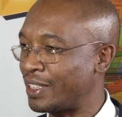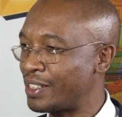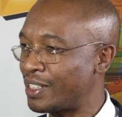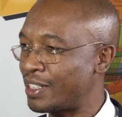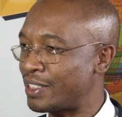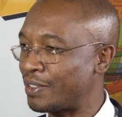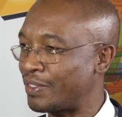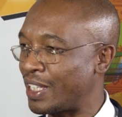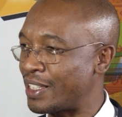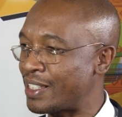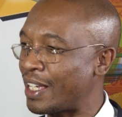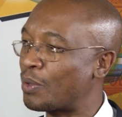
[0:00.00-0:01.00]
initiative
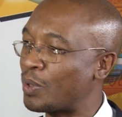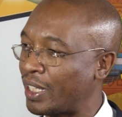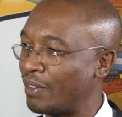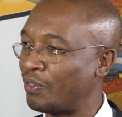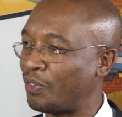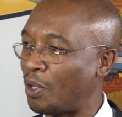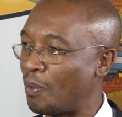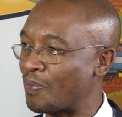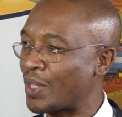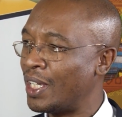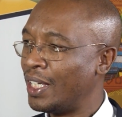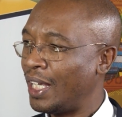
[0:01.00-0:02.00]
that said we can form
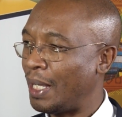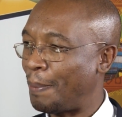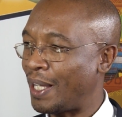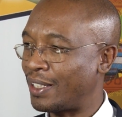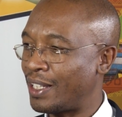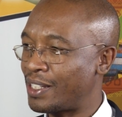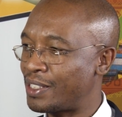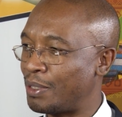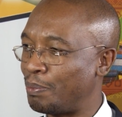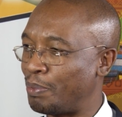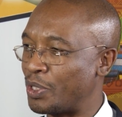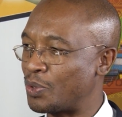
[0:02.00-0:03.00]
a
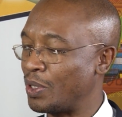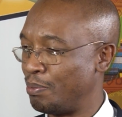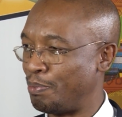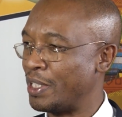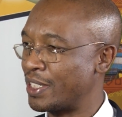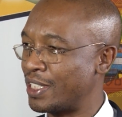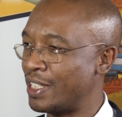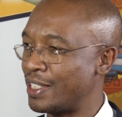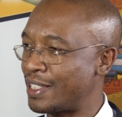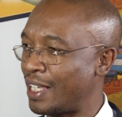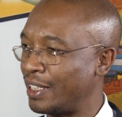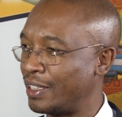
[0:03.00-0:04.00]
partnership between
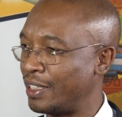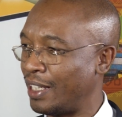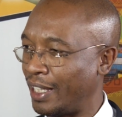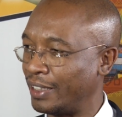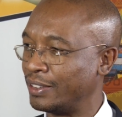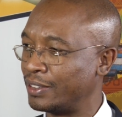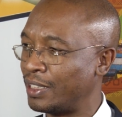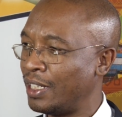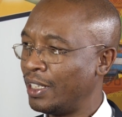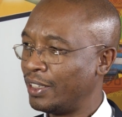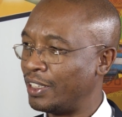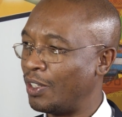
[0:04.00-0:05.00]
business and
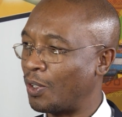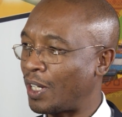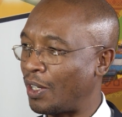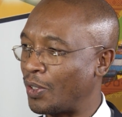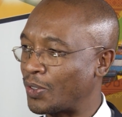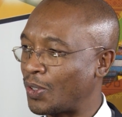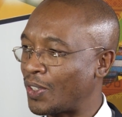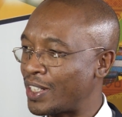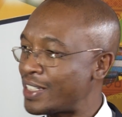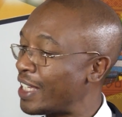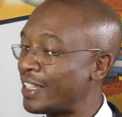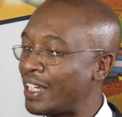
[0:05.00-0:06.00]
the local
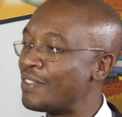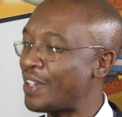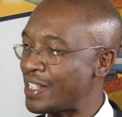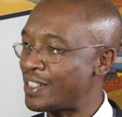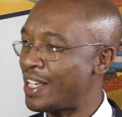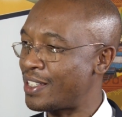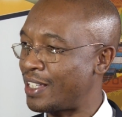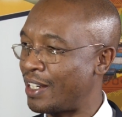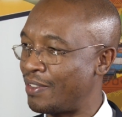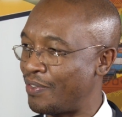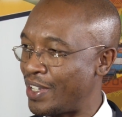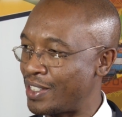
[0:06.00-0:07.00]
authority and the investors that
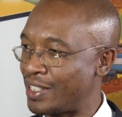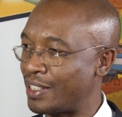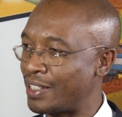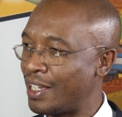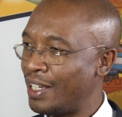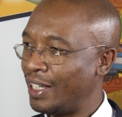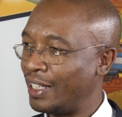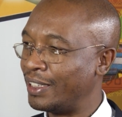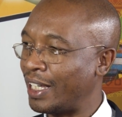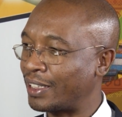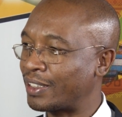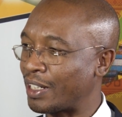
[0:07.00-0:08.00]
invested in
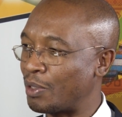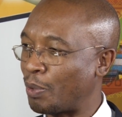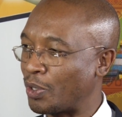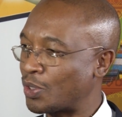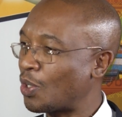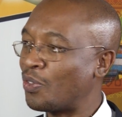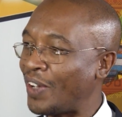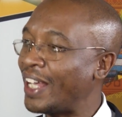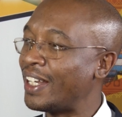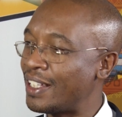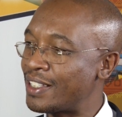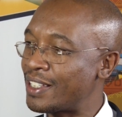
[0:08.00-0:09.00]
that green bond. So
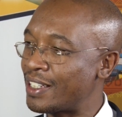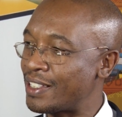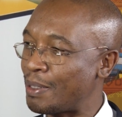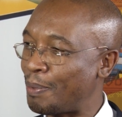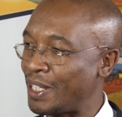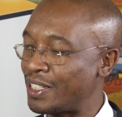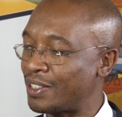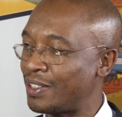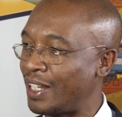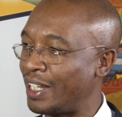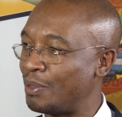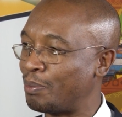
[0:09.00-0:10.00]
financing is a
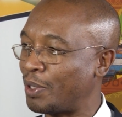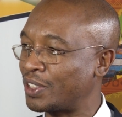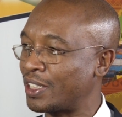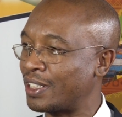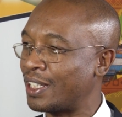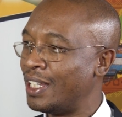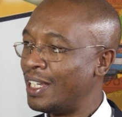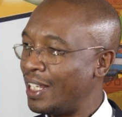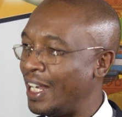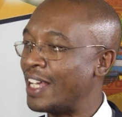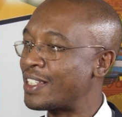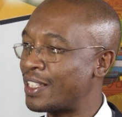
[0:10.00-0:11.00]
particularly important
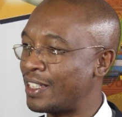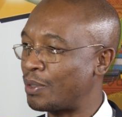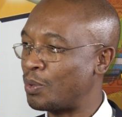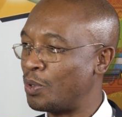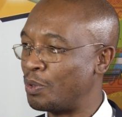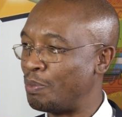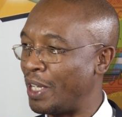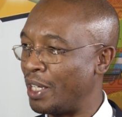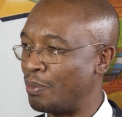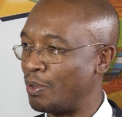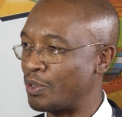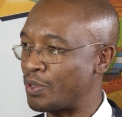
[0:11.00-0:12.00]
lesson that we would be
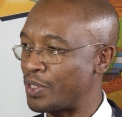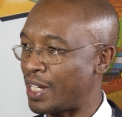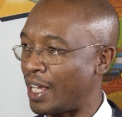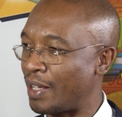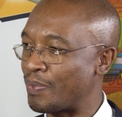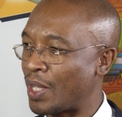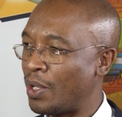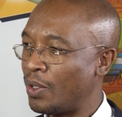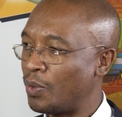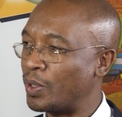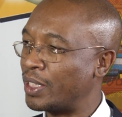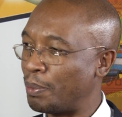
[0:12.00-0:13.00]
able to share
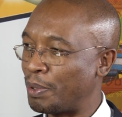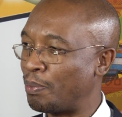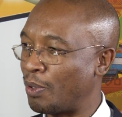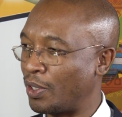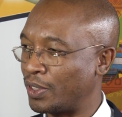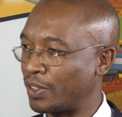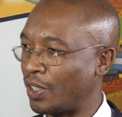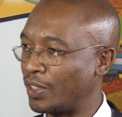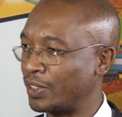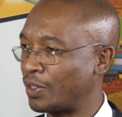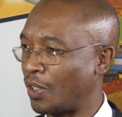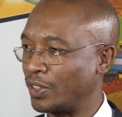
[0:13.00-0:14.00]
with the people
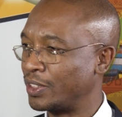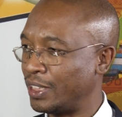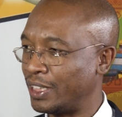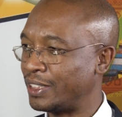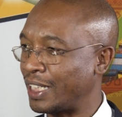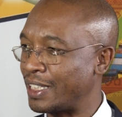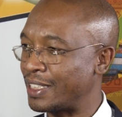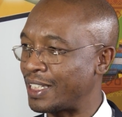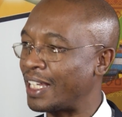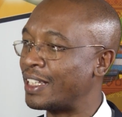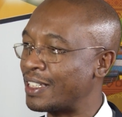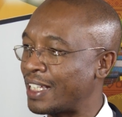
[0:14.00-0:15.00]
on the continent and
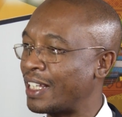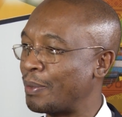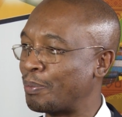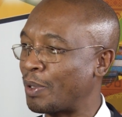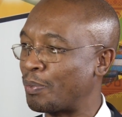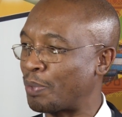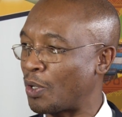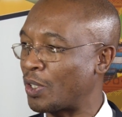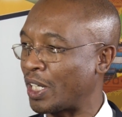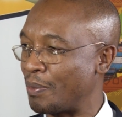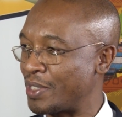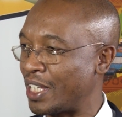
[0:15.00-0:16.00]
say these are the
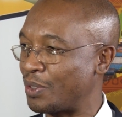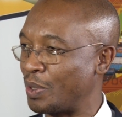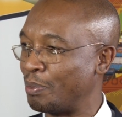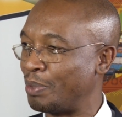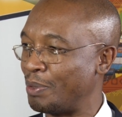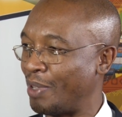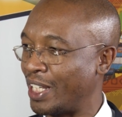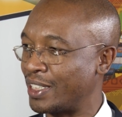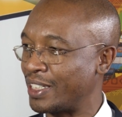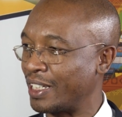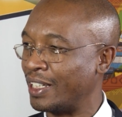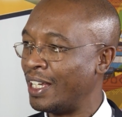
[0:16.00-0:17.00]
programs that we're
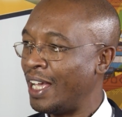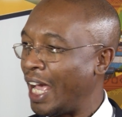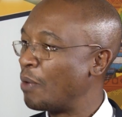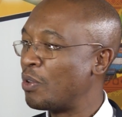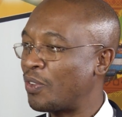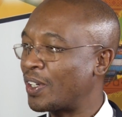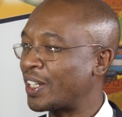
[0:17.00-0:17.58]
implementing. And we've